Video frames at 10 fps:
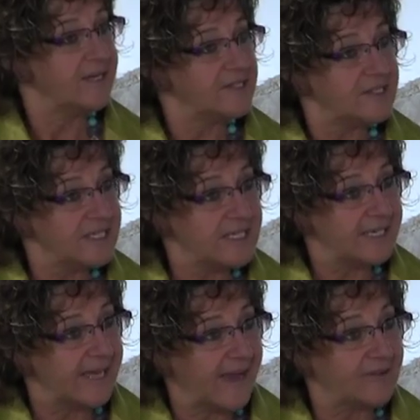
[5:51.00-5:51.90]
Seeing
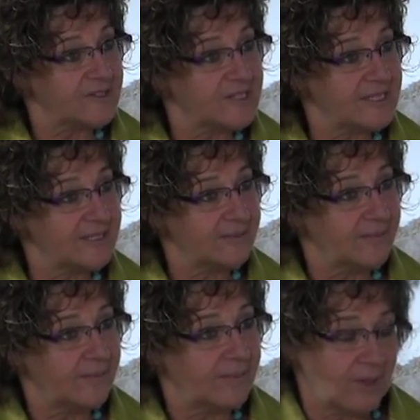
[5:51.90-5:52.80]
a counsellor,
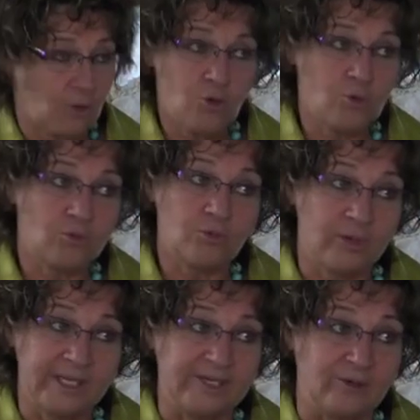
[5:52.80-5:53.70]
all
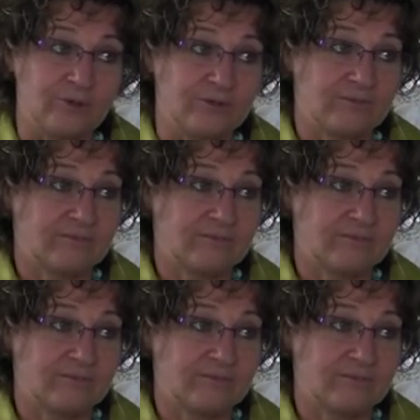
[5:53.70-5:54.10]
really good